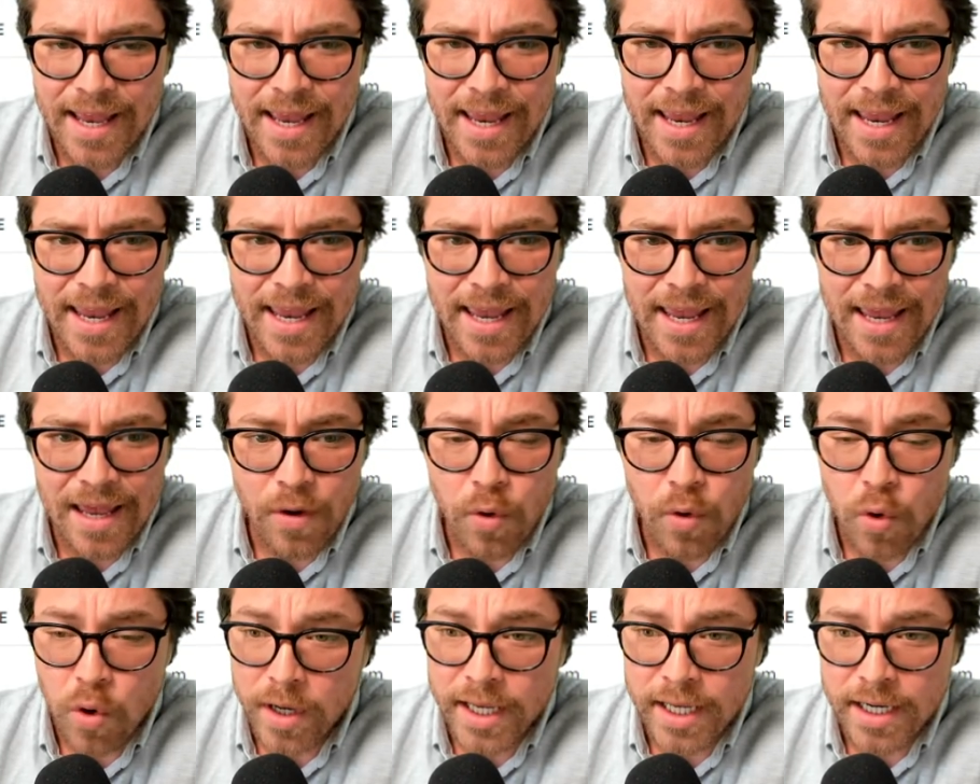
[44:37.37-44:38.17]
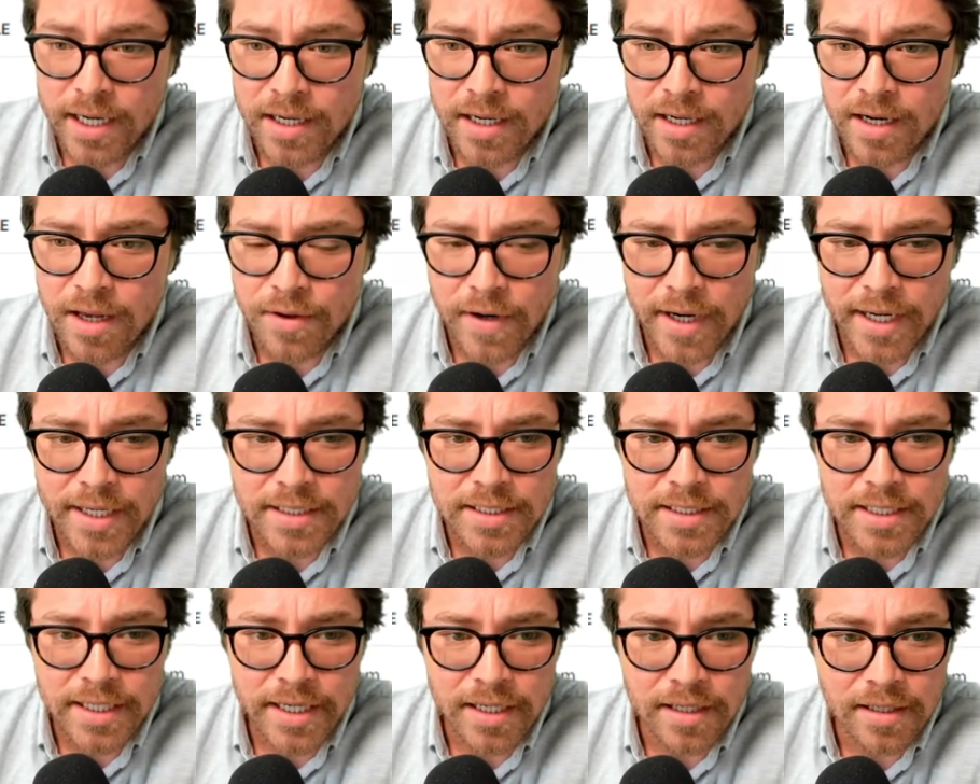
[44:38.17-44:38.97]
and, or get another
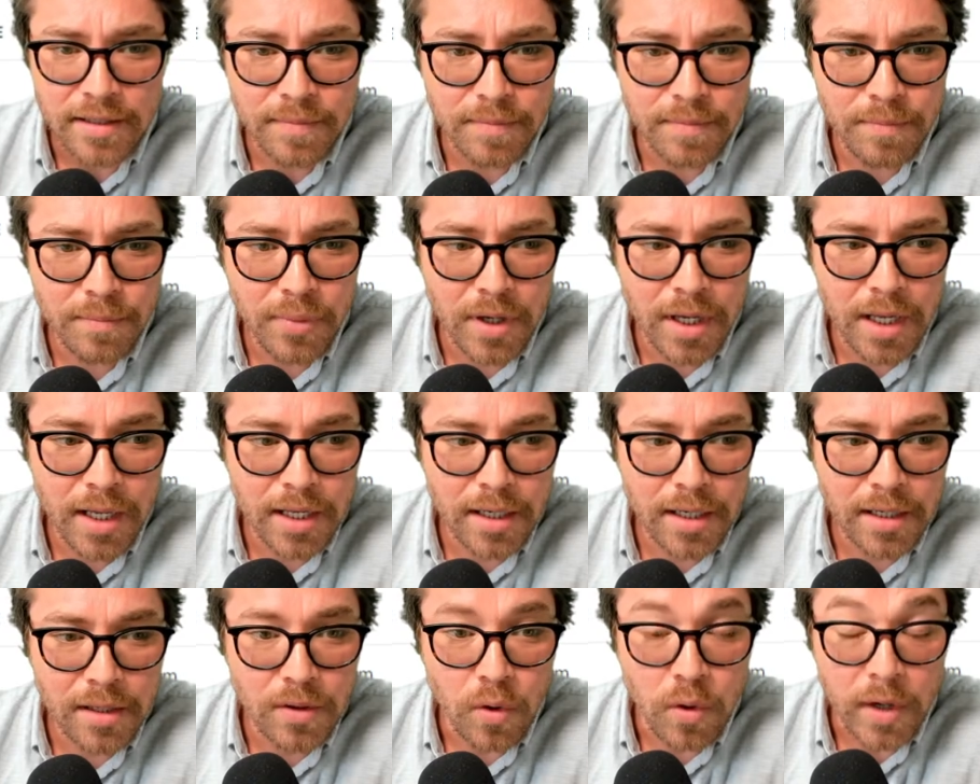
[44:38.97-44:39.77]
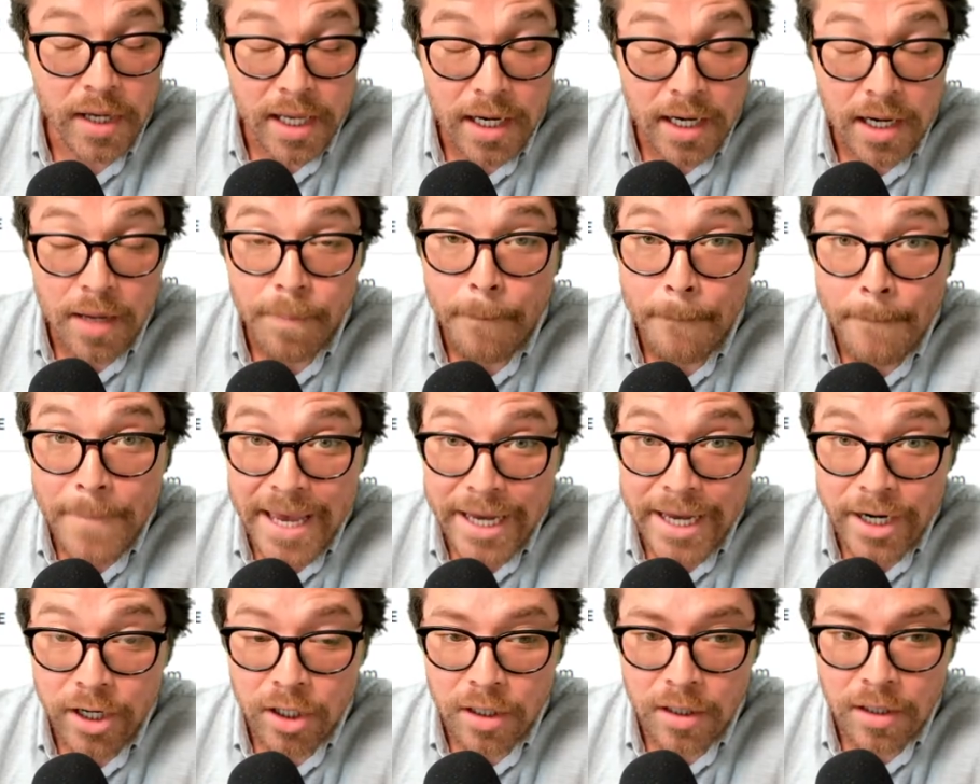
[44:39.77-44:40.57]
antenna, but or get a
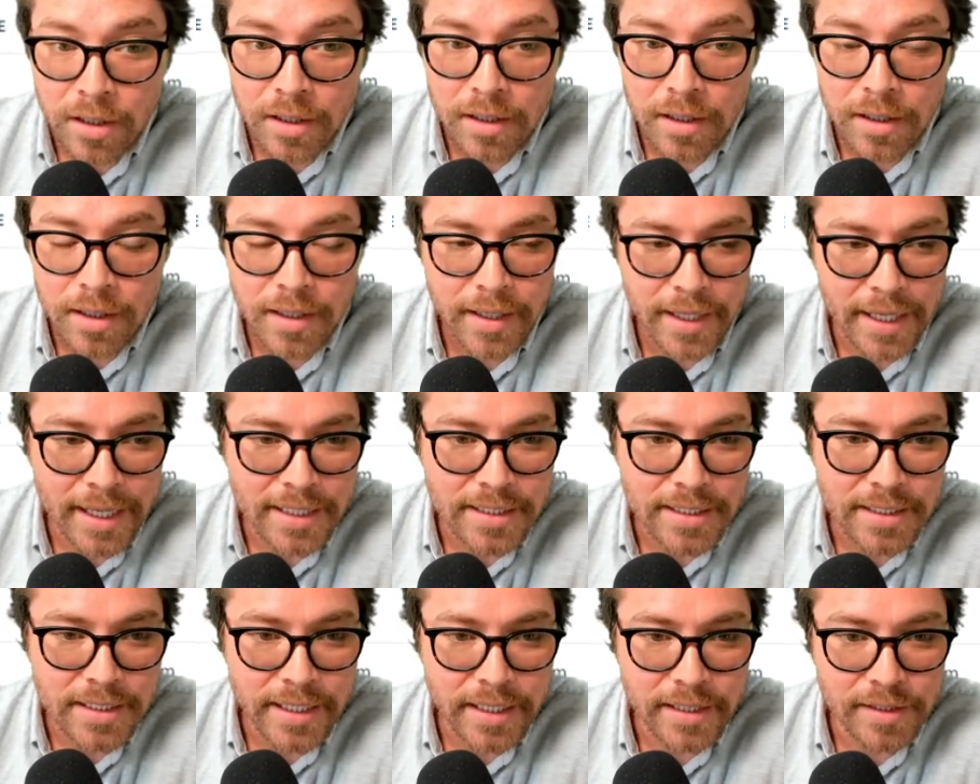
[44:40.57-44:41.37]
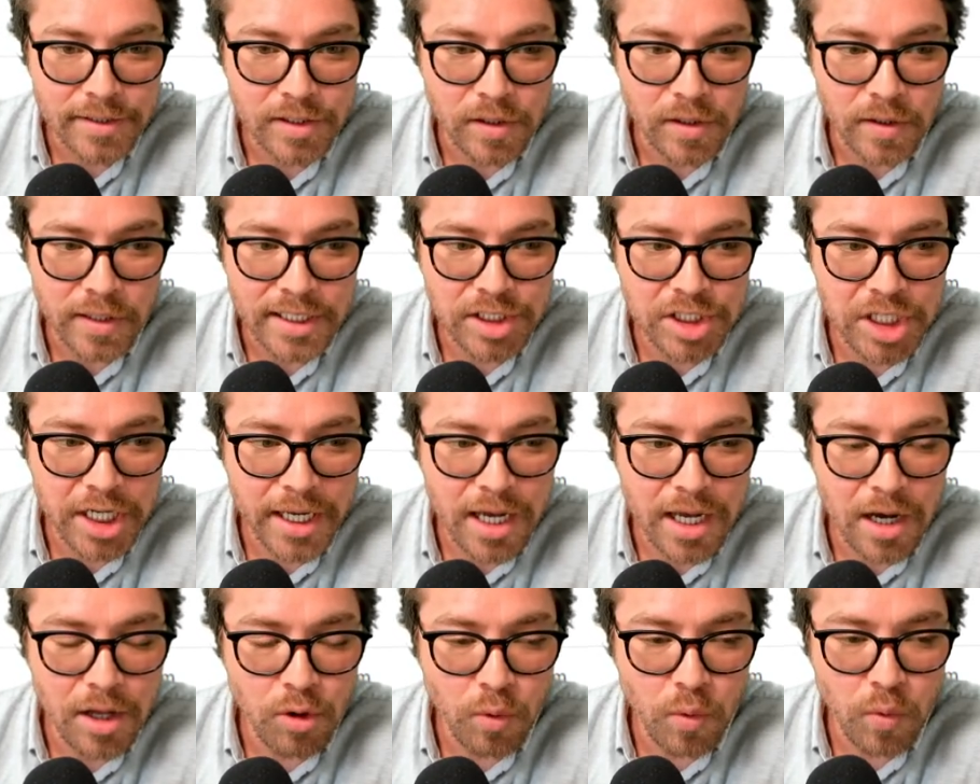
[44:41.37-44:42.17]
better antenna. So let's check
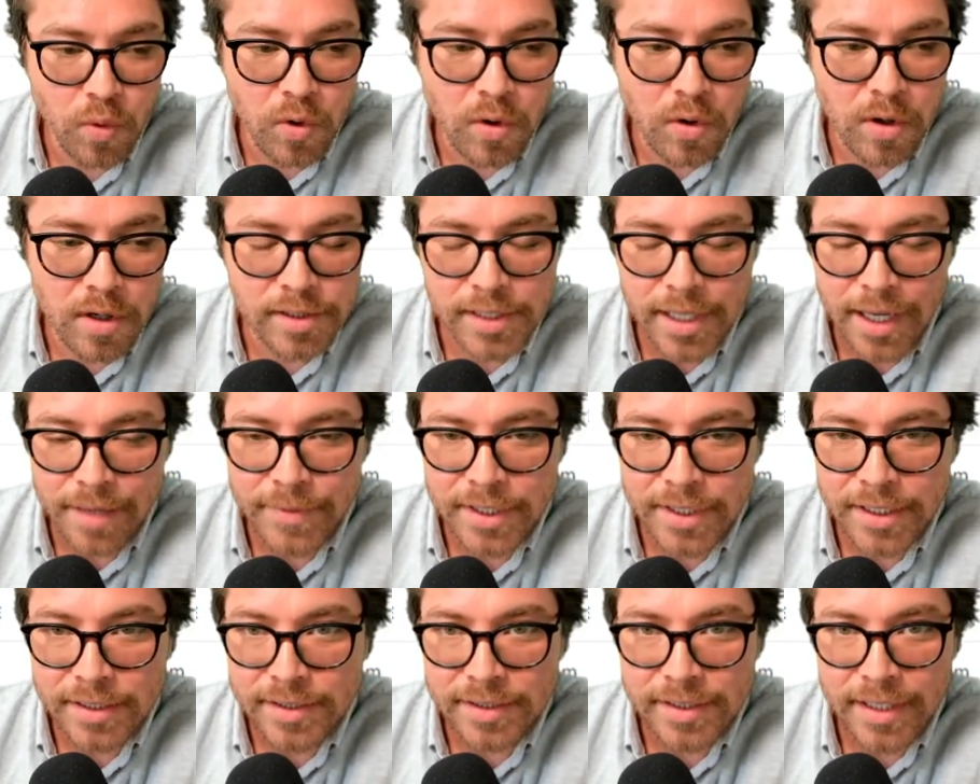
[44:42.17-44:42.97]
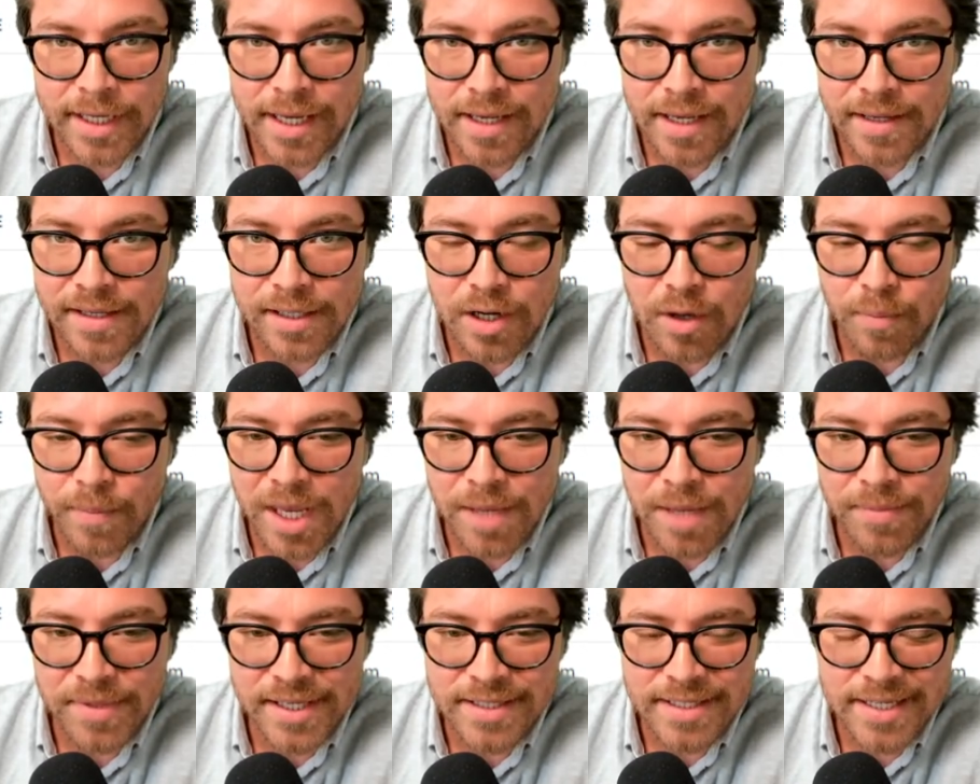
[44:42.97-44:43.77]
out the rewards. I'm gonna say, you know,
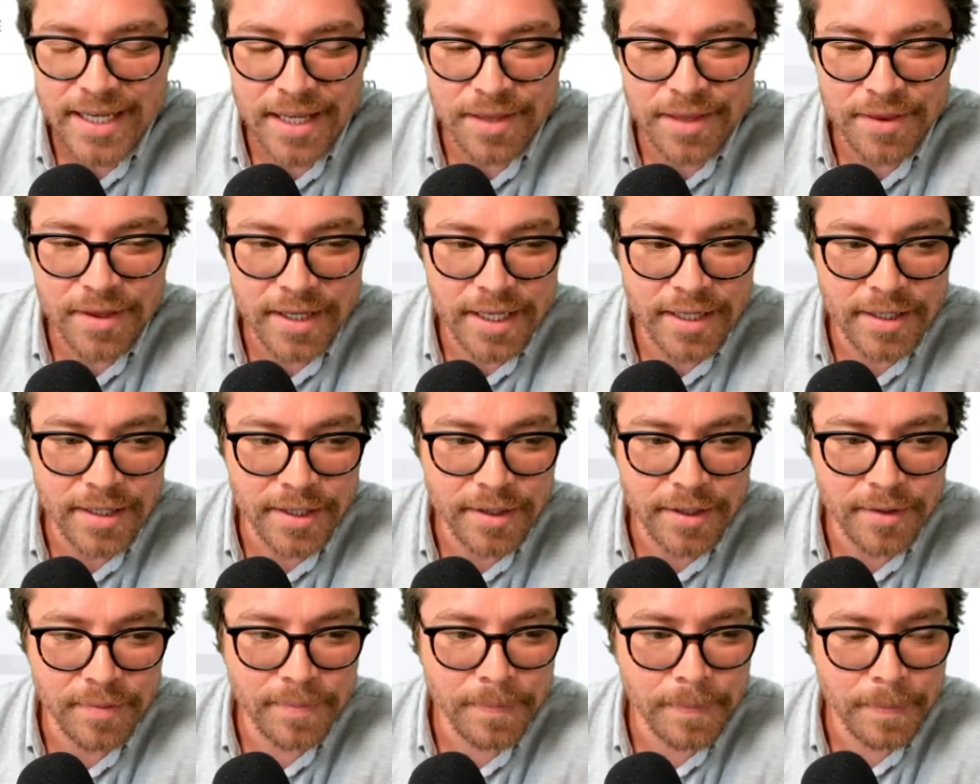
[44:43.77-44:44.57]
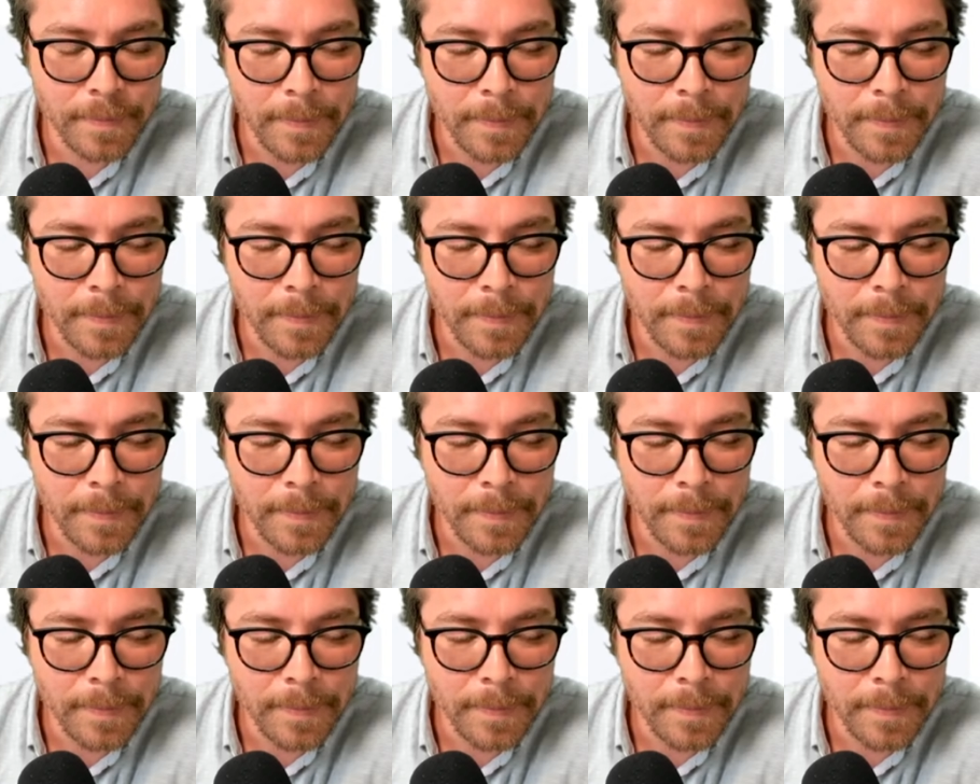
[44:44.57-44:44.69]
maybe a tenth of helium.